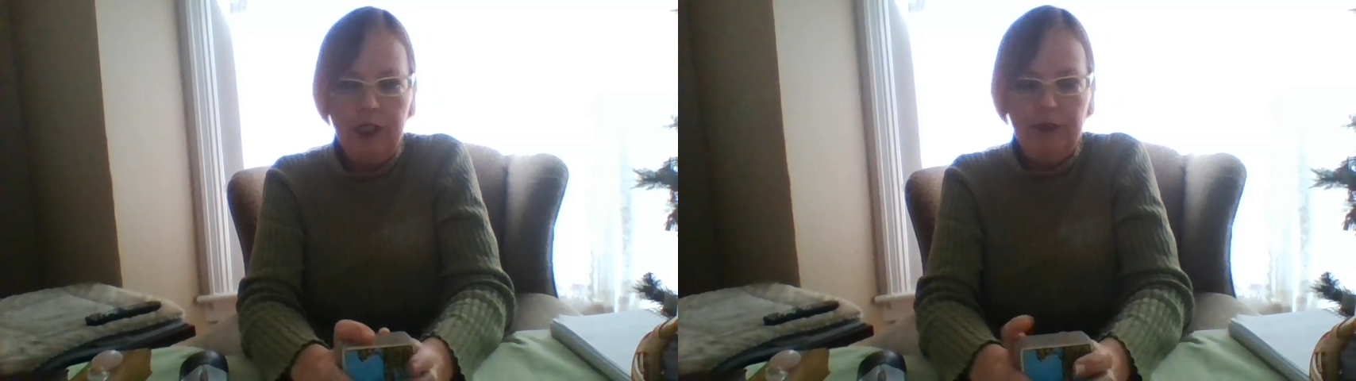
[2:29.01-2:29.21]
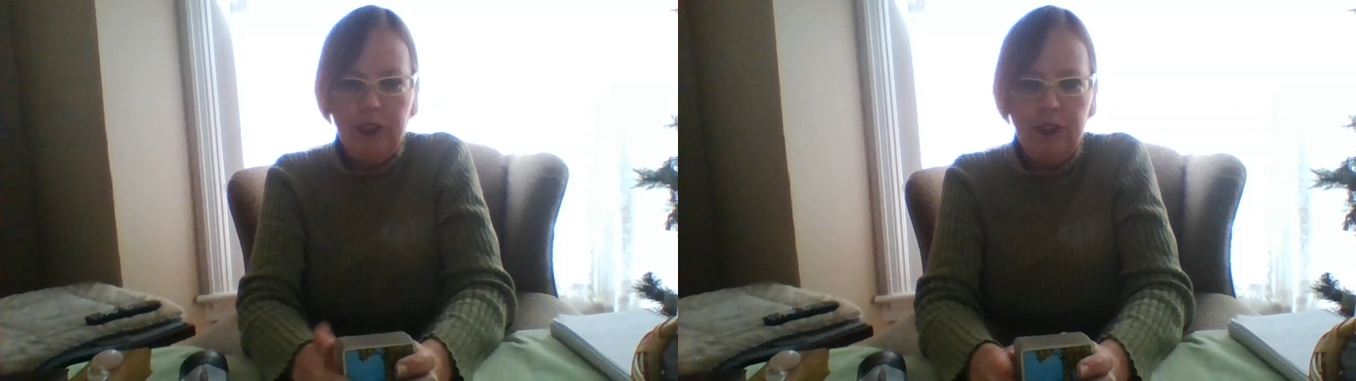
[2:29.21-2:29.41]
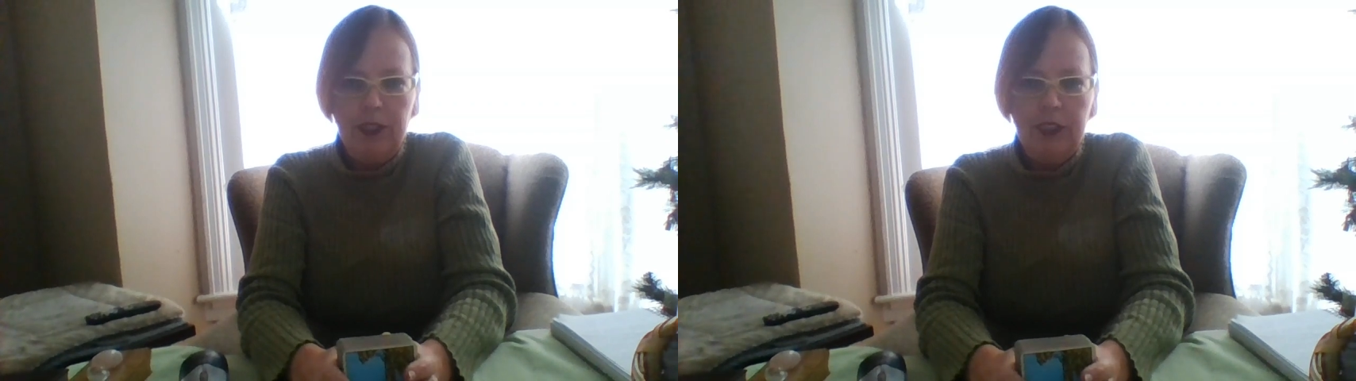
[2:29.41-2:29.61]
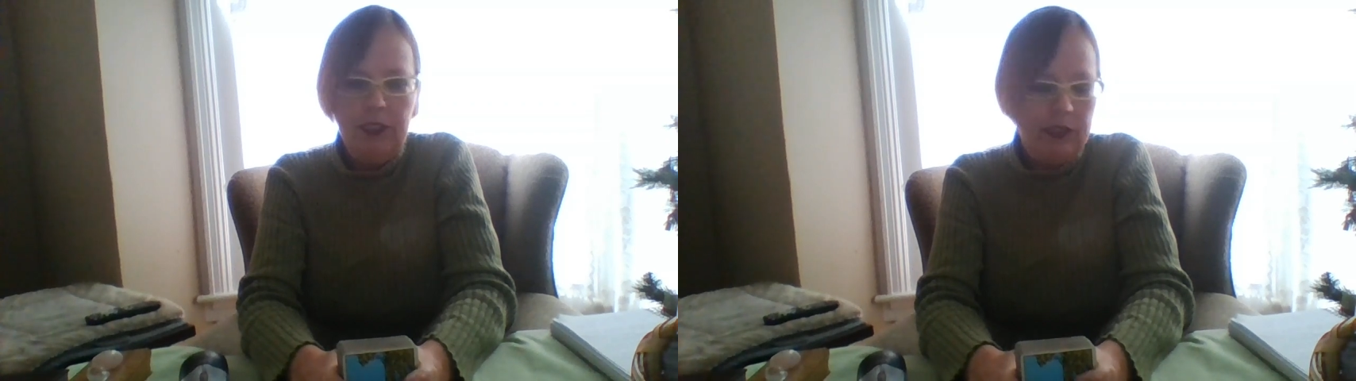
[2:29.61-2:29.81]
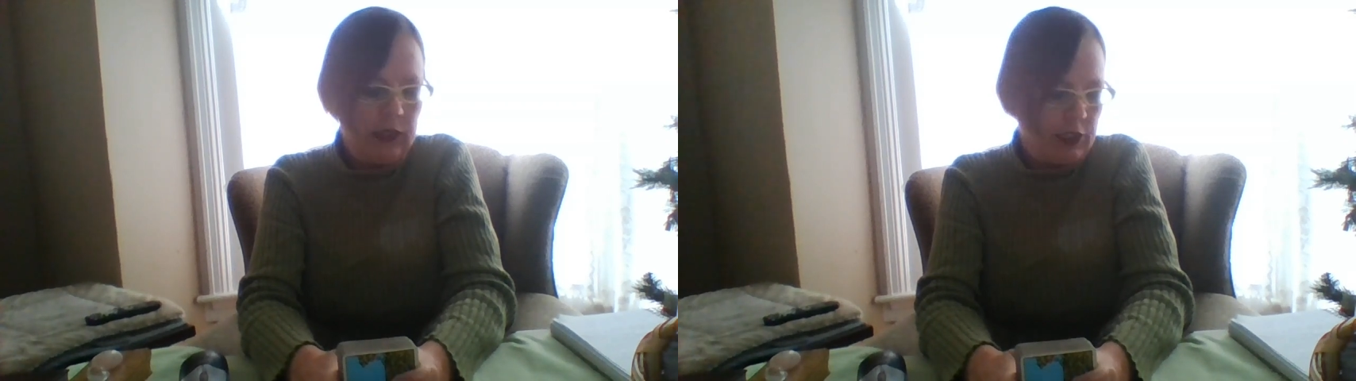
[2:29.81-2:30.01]
over
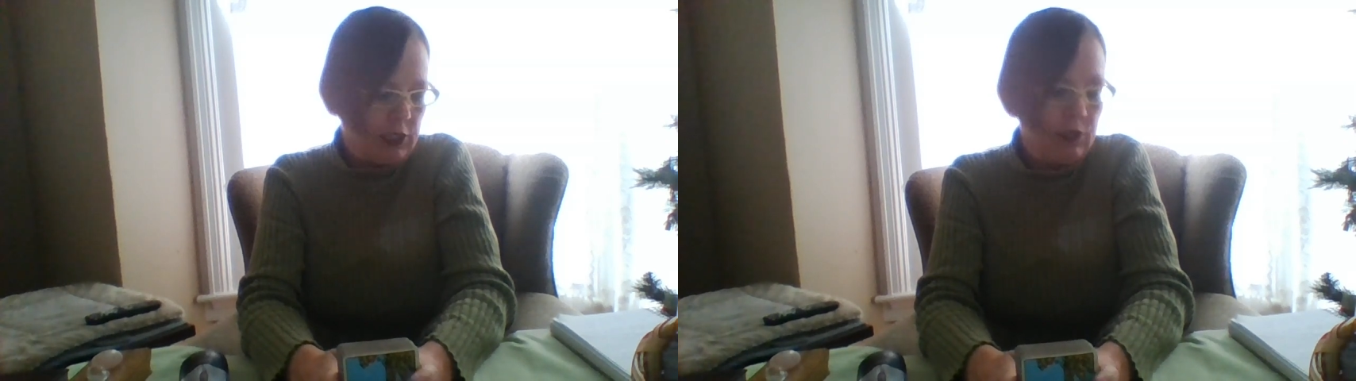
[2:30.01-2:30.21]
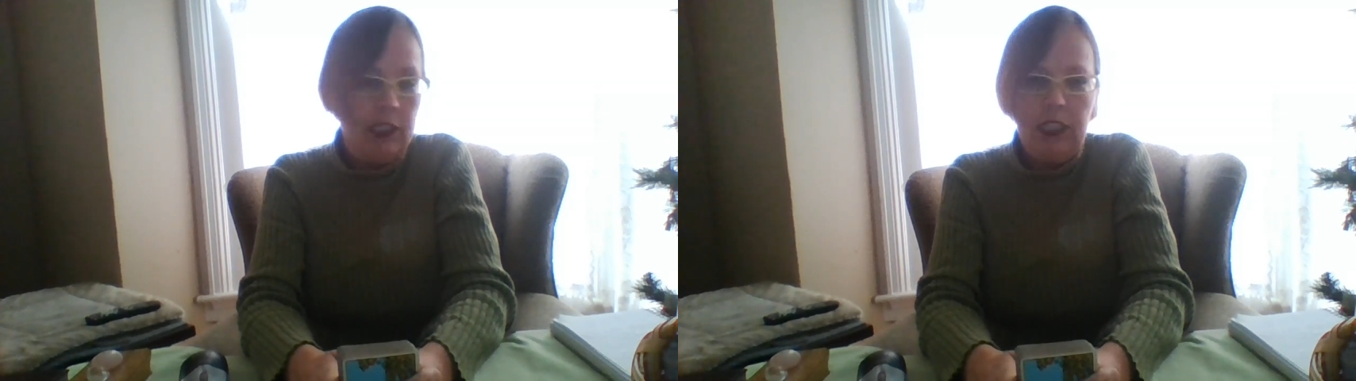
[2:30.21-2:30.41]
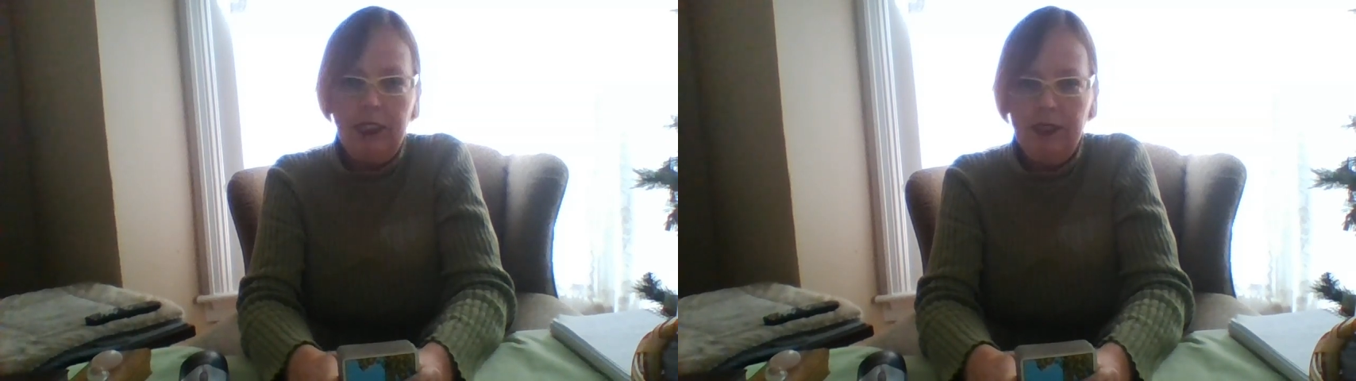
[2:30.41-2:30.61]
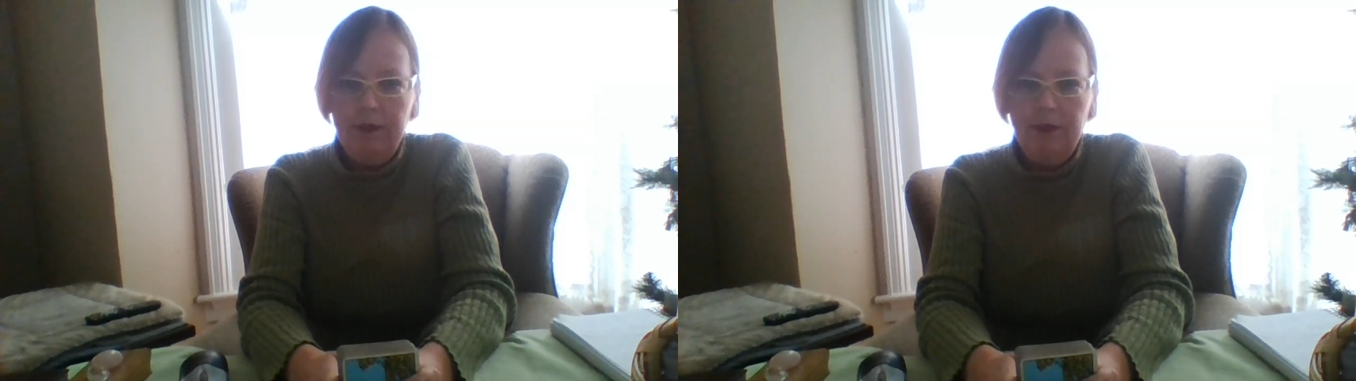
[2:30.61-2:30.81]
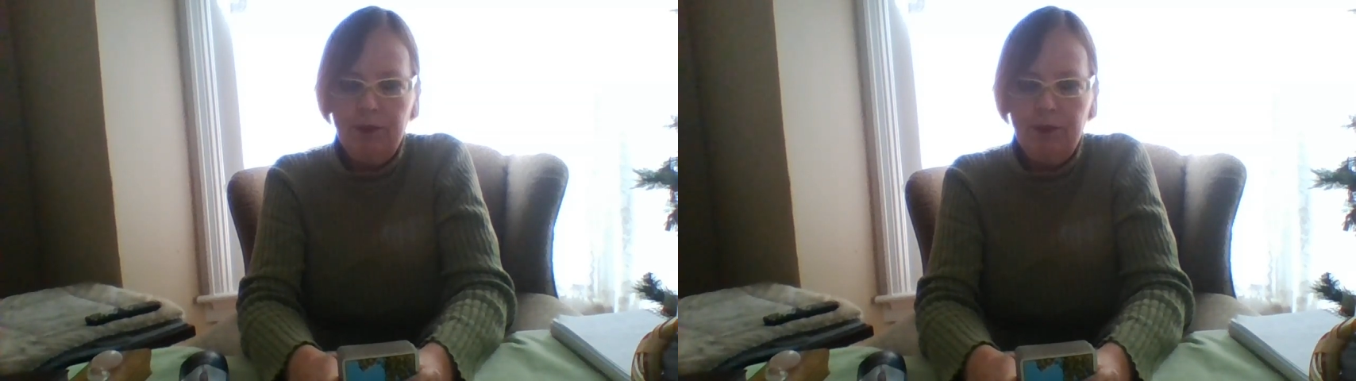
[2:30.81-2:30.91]
the Khashoggi